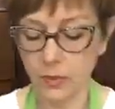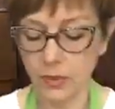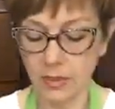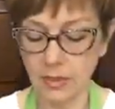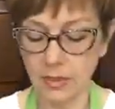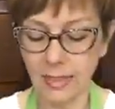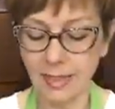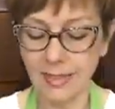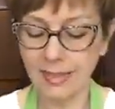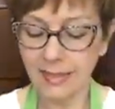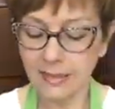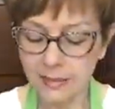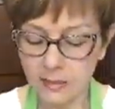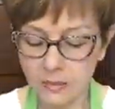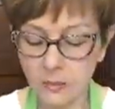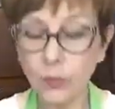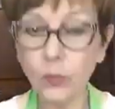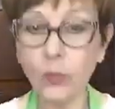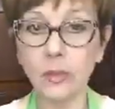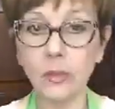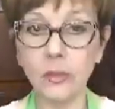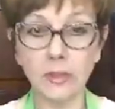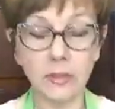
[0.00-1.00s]
I like to
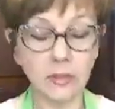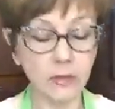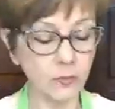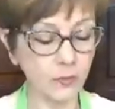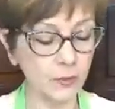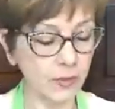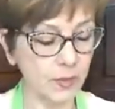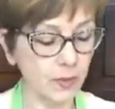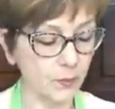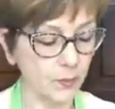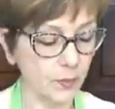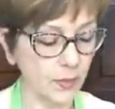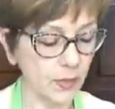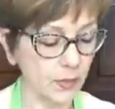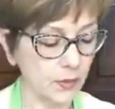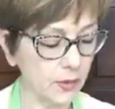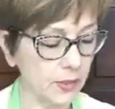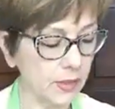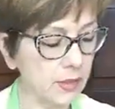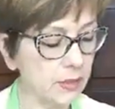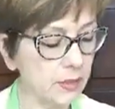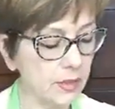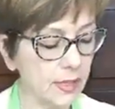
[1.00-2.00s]
put a little bit of butter
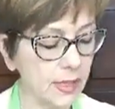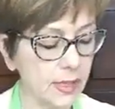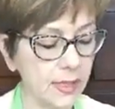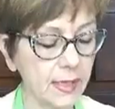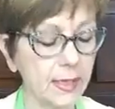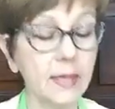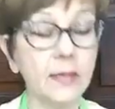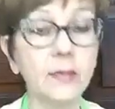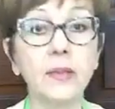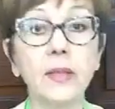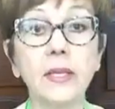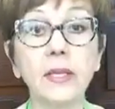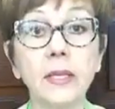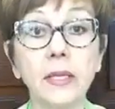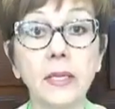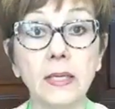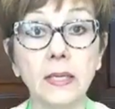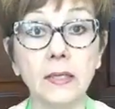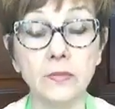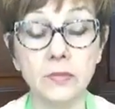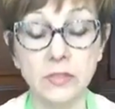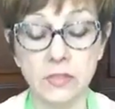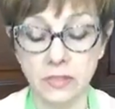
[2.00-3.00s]
in that. I think it
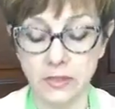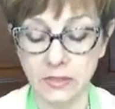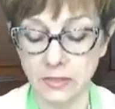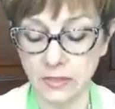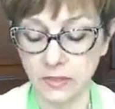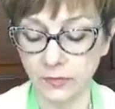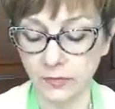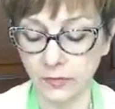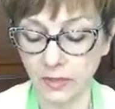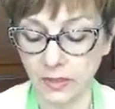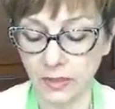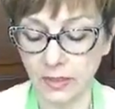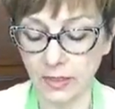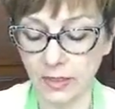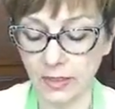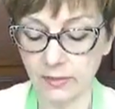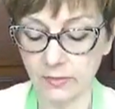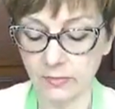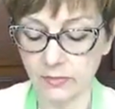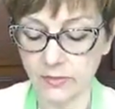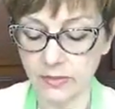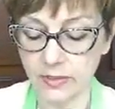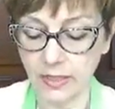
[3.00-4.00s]
gives it a different kind
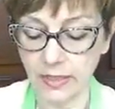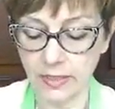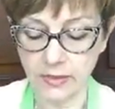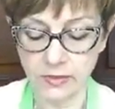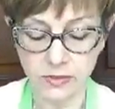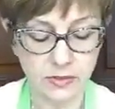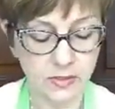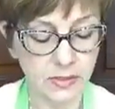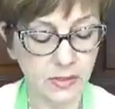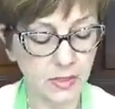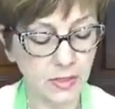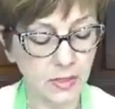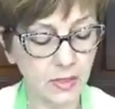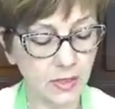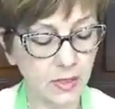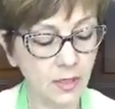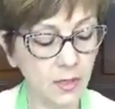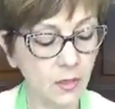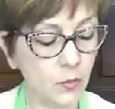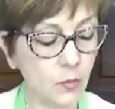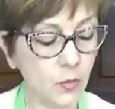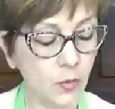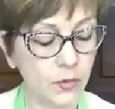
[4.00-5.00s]
of taste.
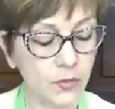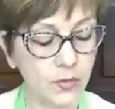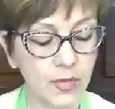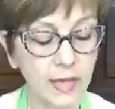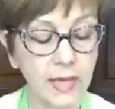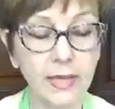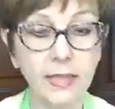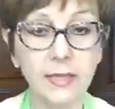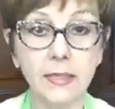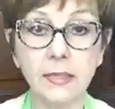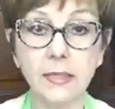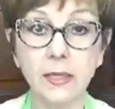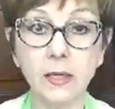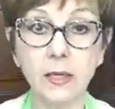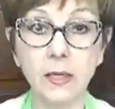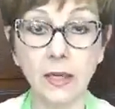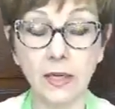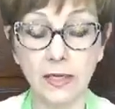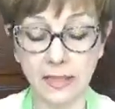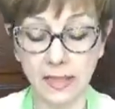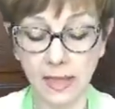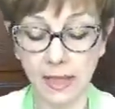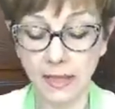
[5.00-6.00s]
Put that in there.
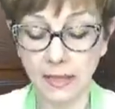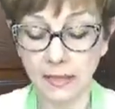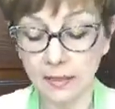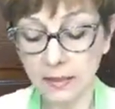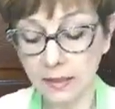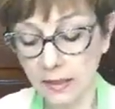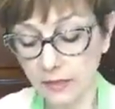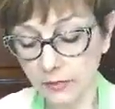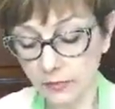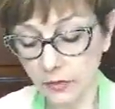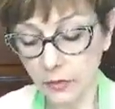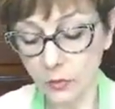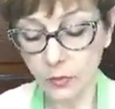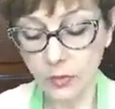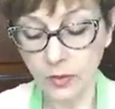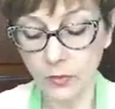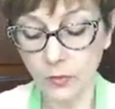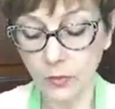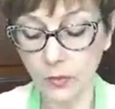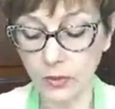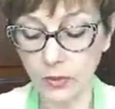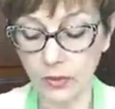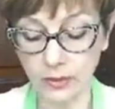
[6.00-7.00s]
Again, if you want to
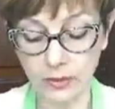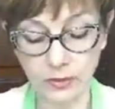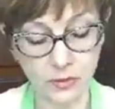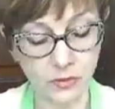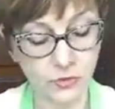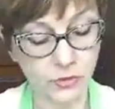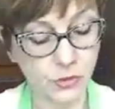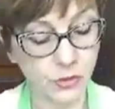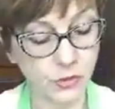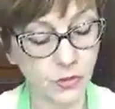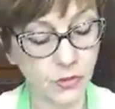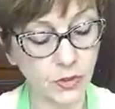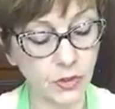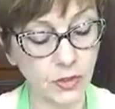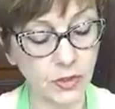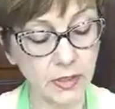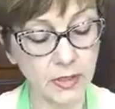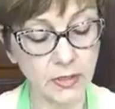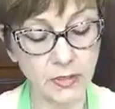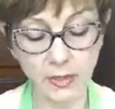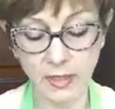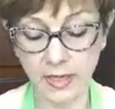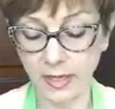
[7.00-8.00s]
put a little sugar
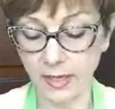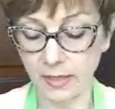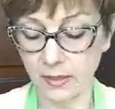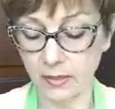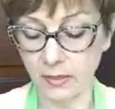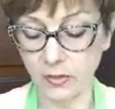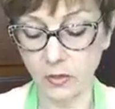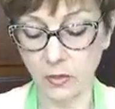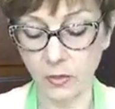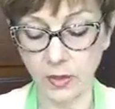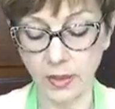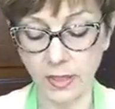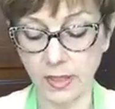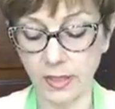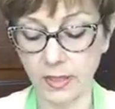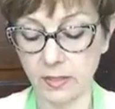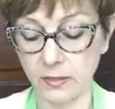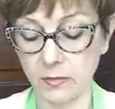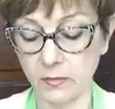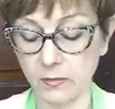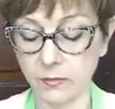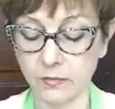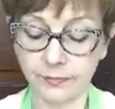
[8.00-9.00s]
in that, go ahead
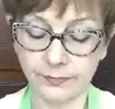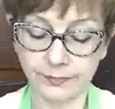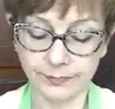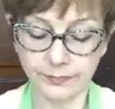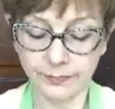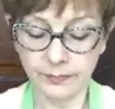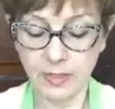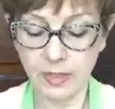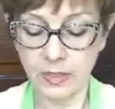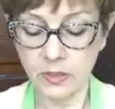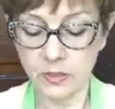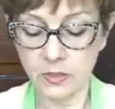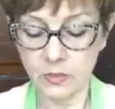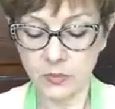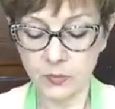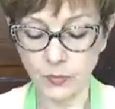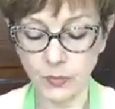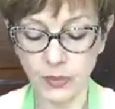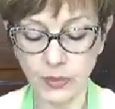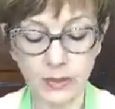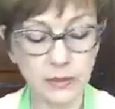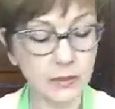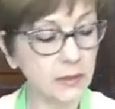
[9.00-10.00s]
and
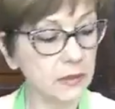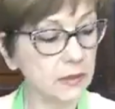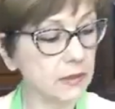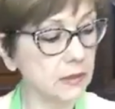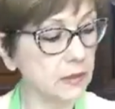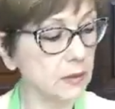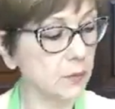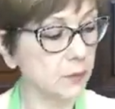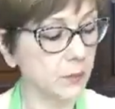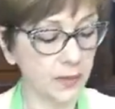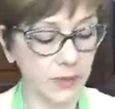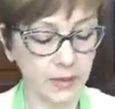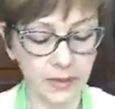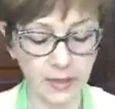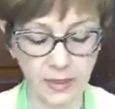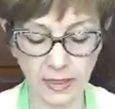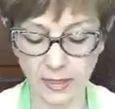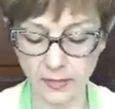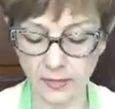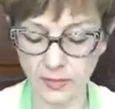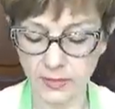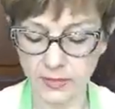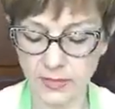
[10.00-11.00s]
sprinkle a little bit on
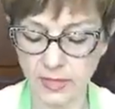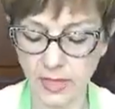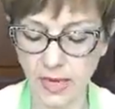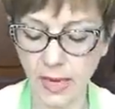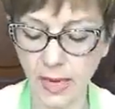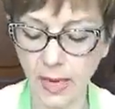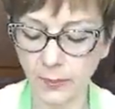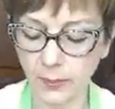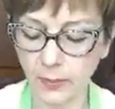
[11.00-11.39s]
the top.